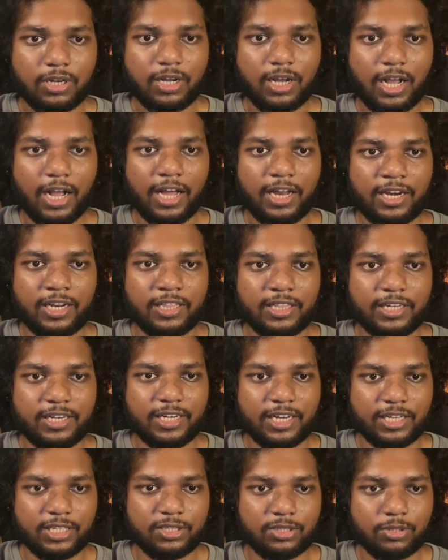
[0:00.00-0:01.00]
and in the
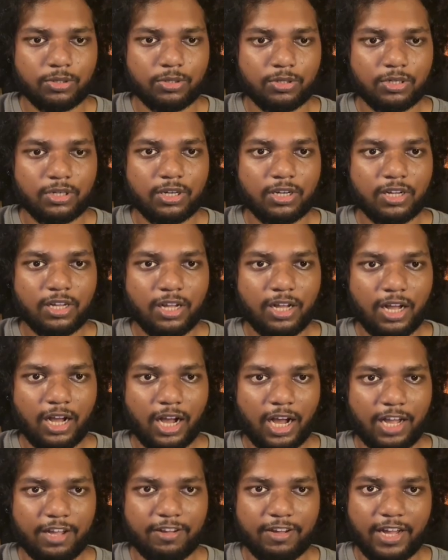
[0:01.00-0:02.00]
test store
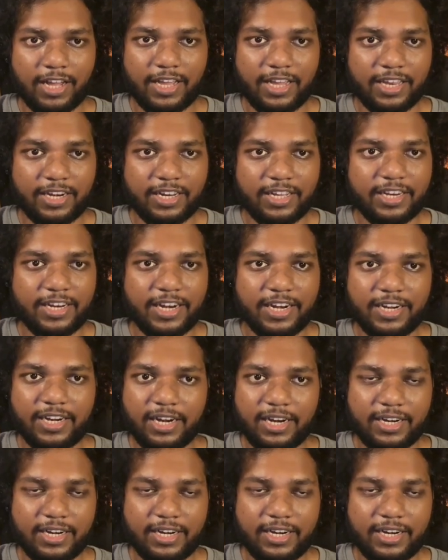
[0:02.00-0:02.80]
I can create